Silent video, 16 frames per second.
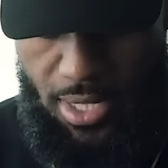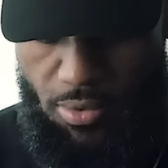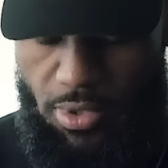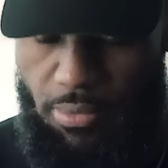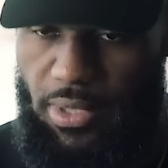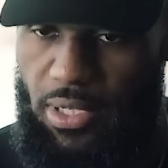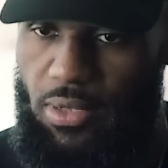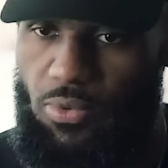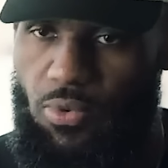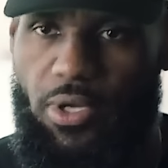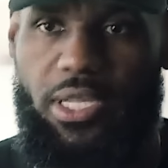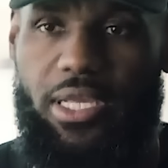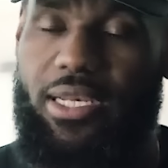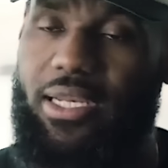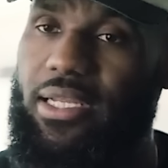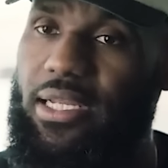to be
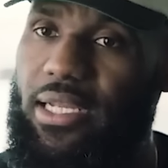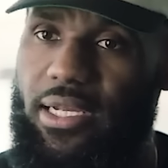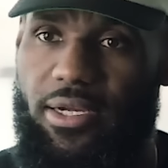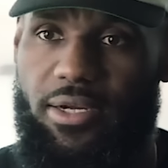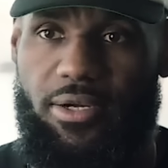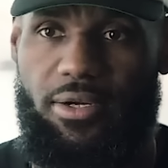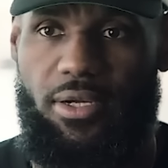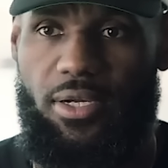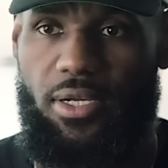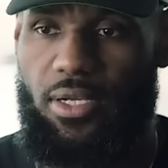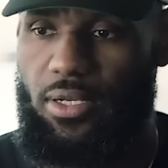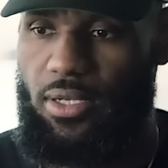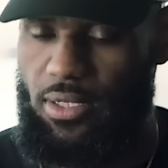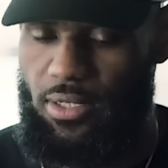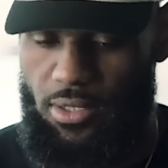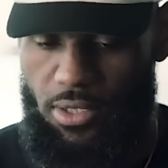rookie of the year.
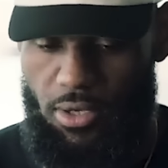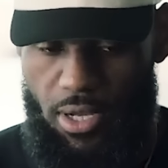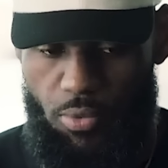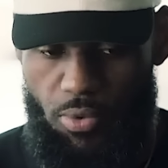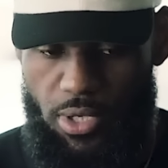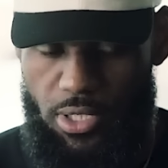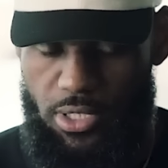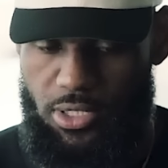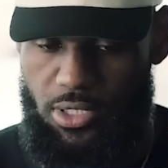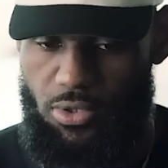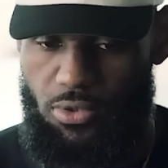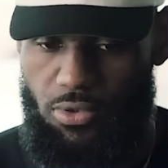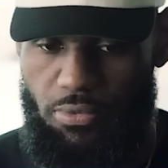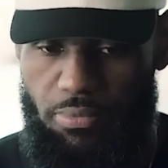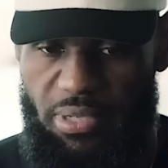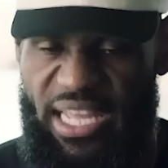You know, I wanted
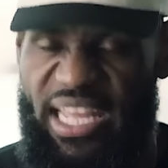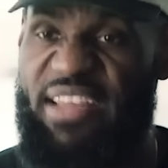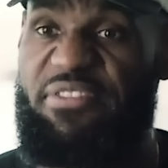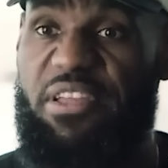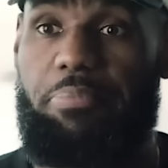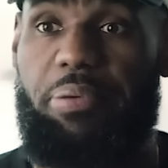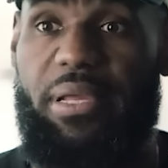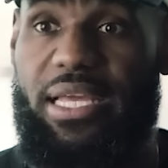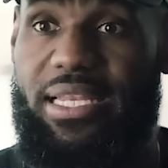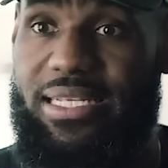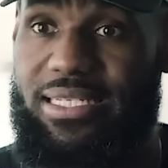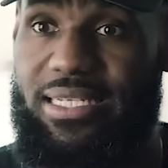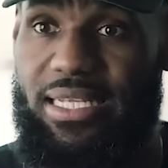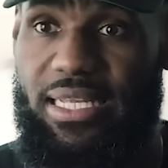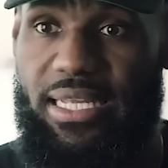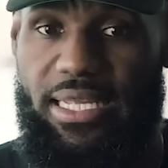to be an MVP in
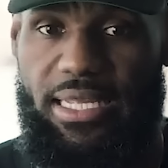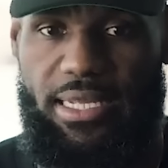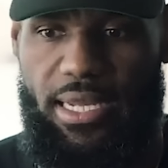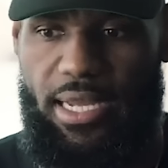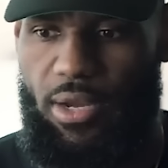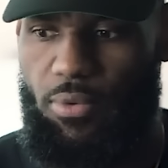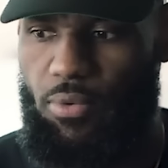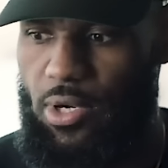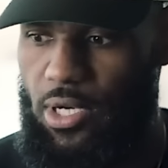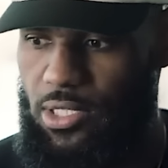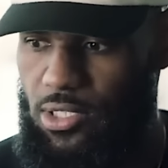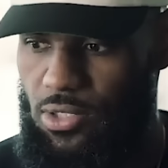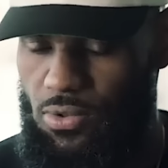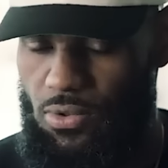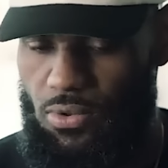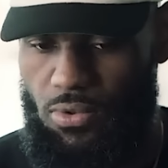this league. I wanted
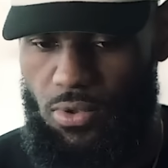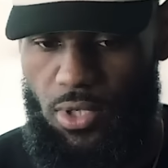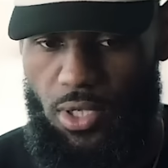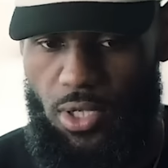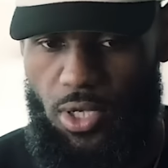to